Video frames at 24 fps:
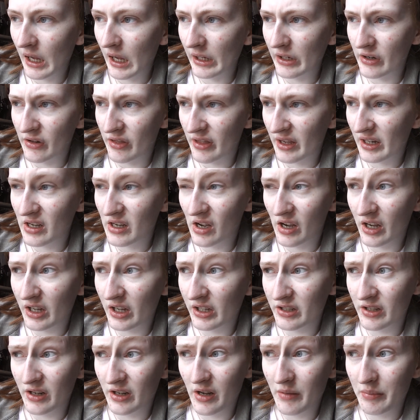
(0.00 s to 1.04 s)
and I think I
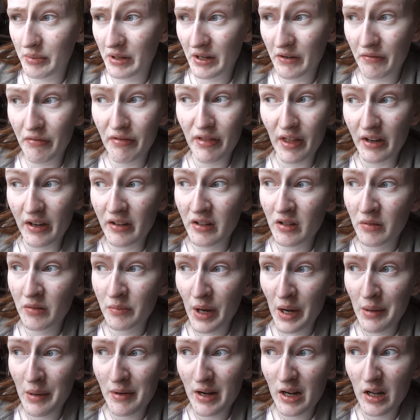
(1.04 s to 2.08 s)
had a bit of thunder
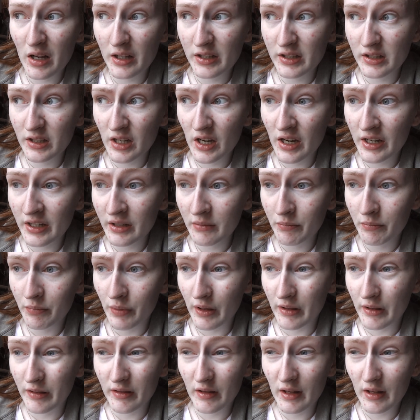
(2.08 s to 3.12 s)
maybe last night,
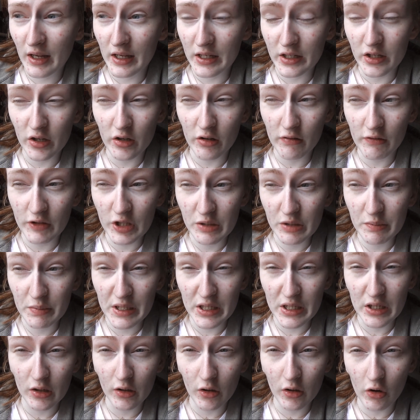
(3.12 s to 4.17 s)
but it could have just
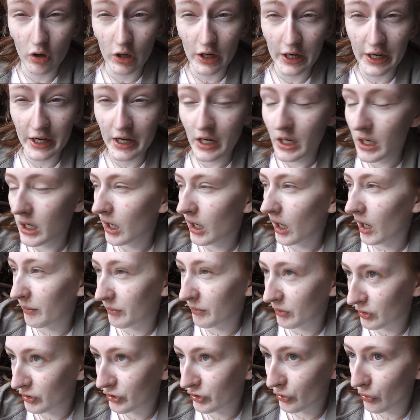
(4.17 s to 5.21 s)
been a lorry.
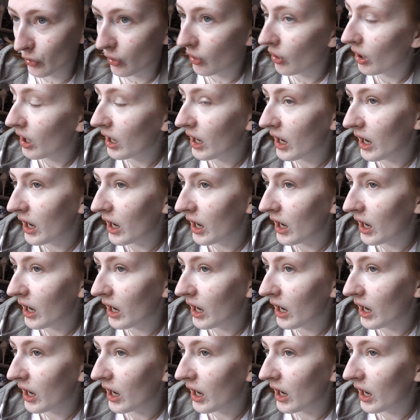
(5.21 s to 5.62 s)
I'm not sure.